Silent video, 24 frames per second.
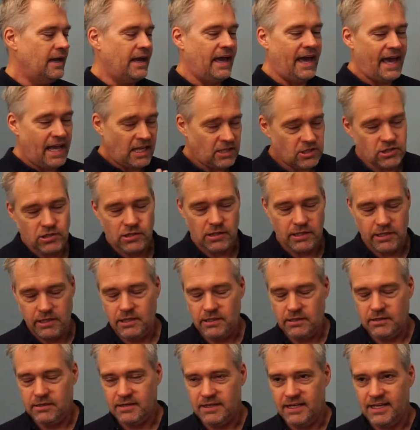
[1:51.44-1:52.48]

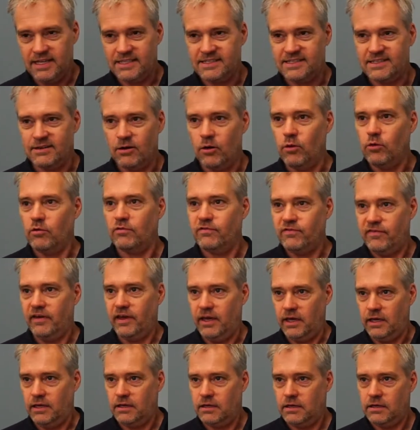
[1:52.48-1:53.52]
Actually, it's all
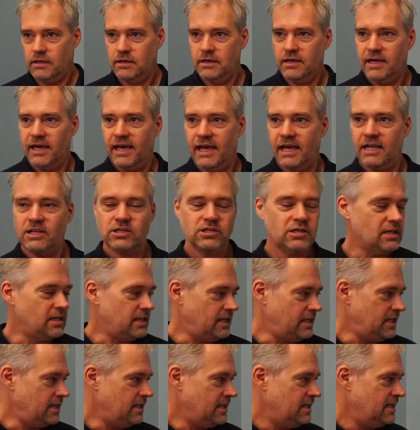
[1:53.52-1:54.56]
fake.
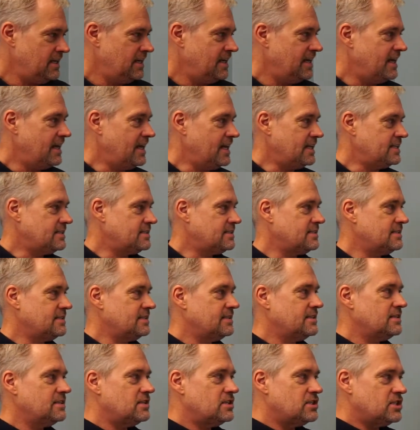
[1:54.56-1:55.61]
Actually, it's
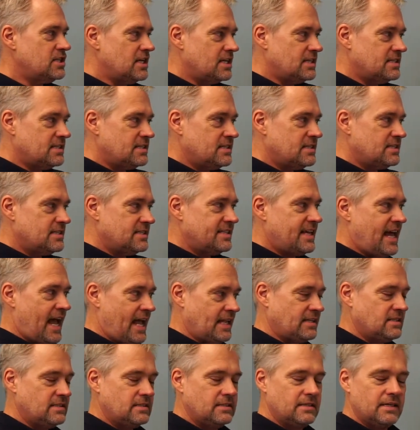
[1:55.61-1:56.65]
just
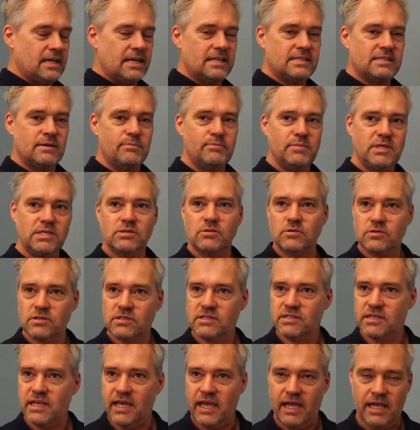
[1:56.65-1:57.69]
set. It's a mise en
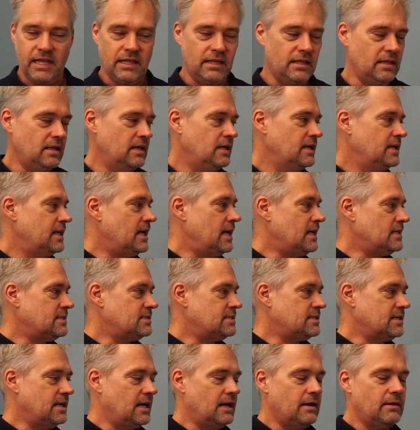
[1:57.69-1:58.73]
scène.
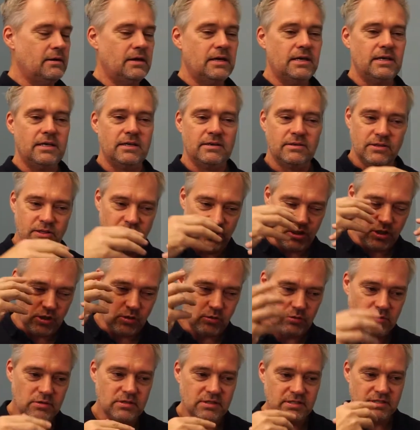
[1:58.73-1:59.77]
It's
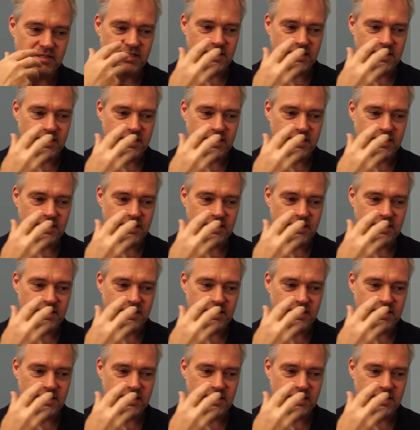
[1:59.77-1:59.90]
Newton